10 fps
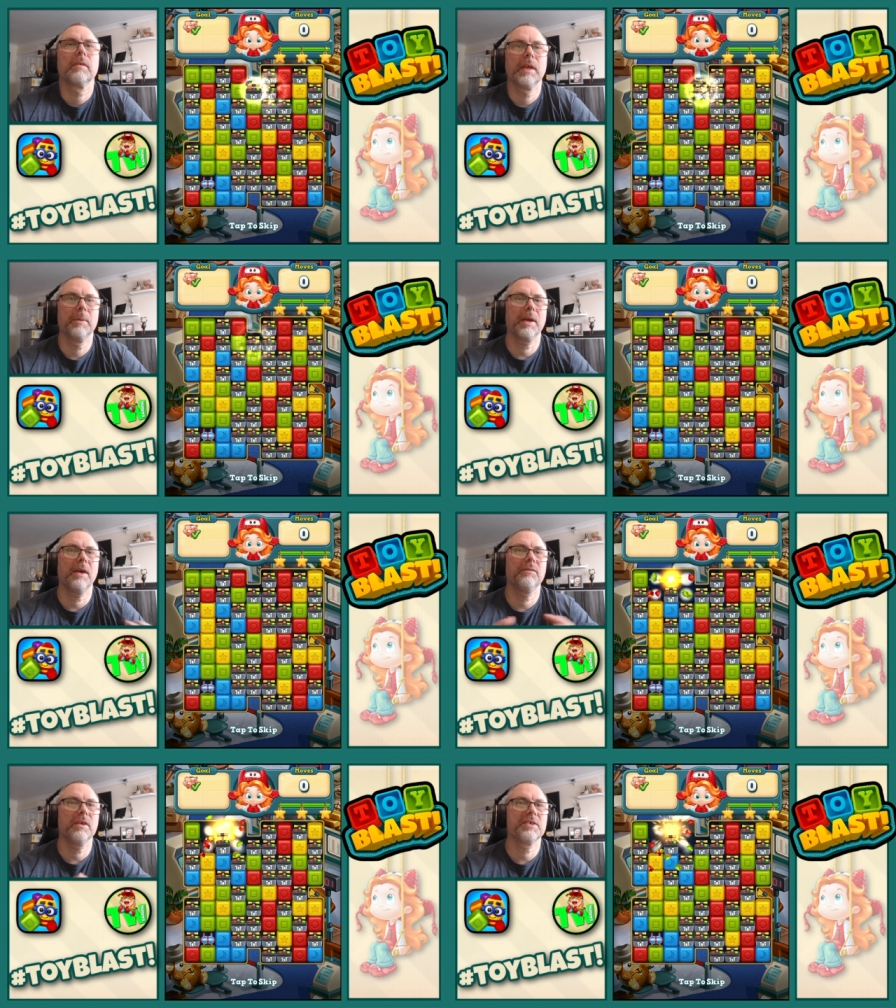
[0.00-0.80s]
Here we go,
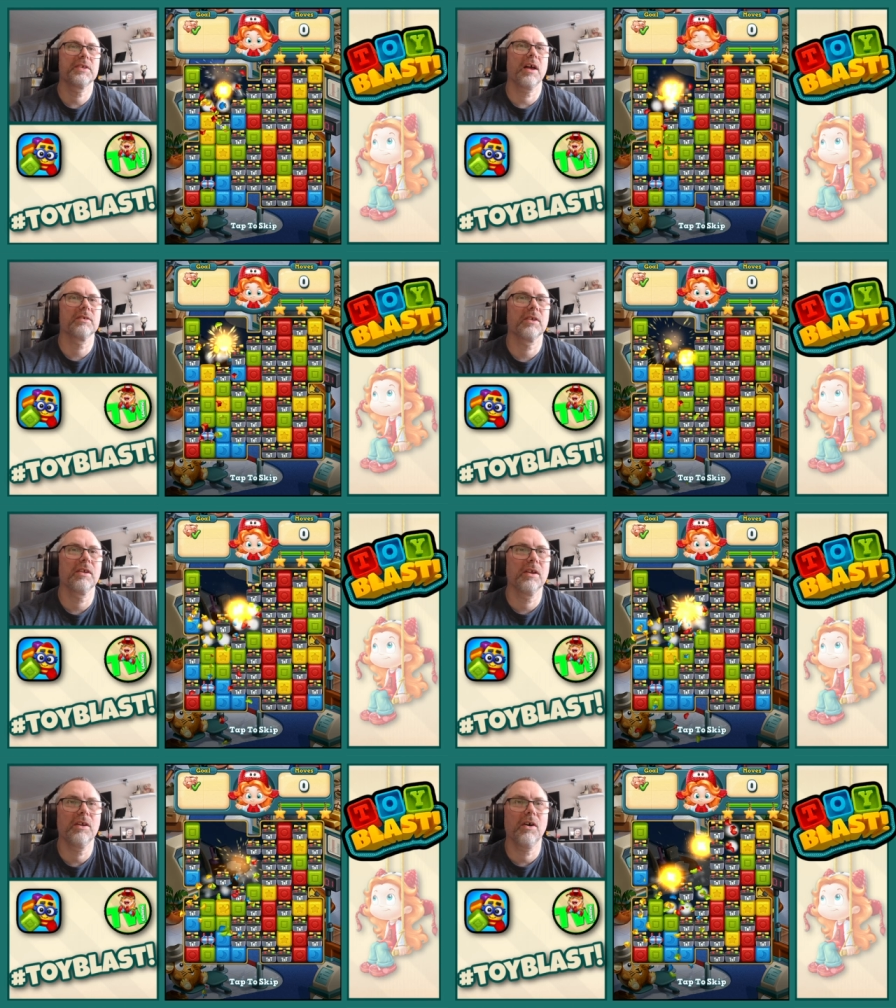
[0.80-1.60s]
3 stars and
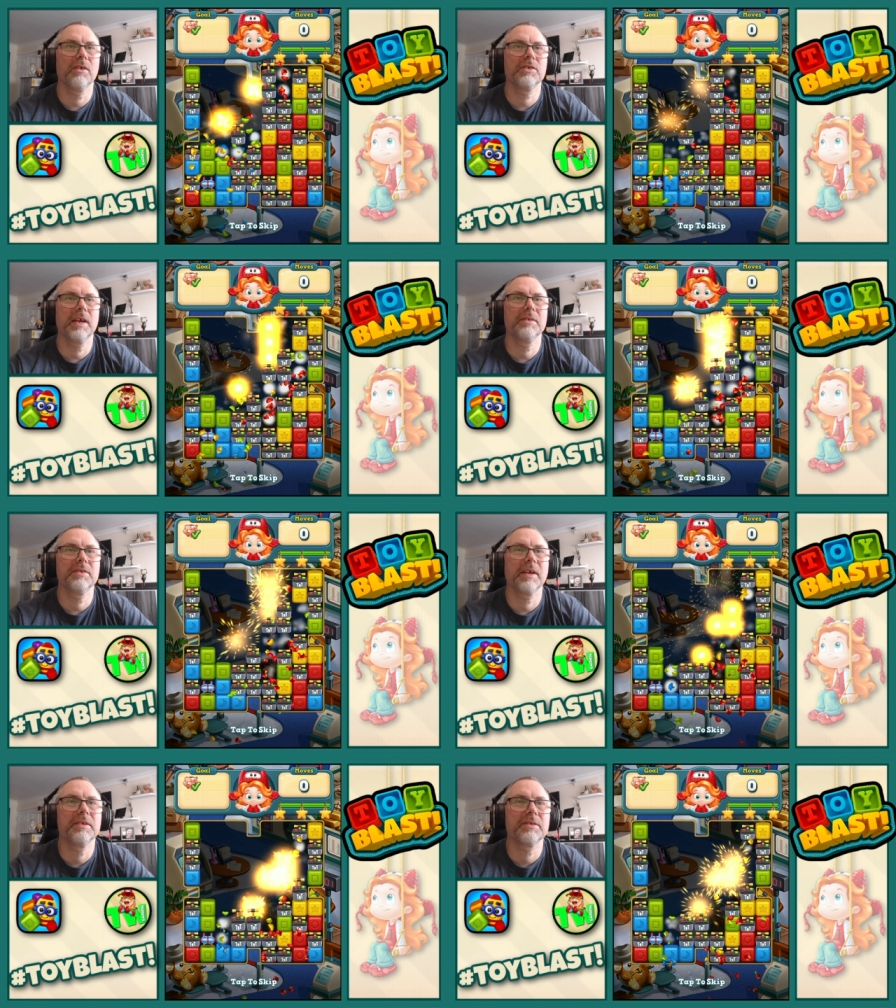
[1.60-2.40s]
a lot of
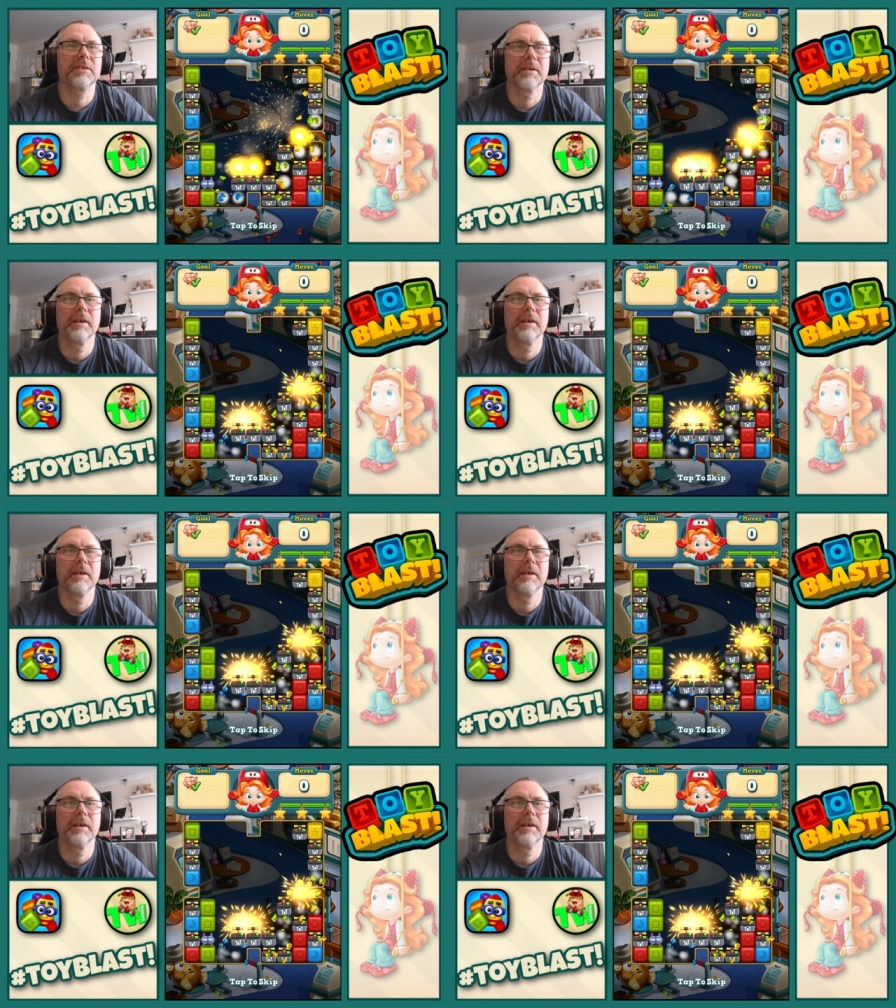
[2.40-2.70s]
TNTs.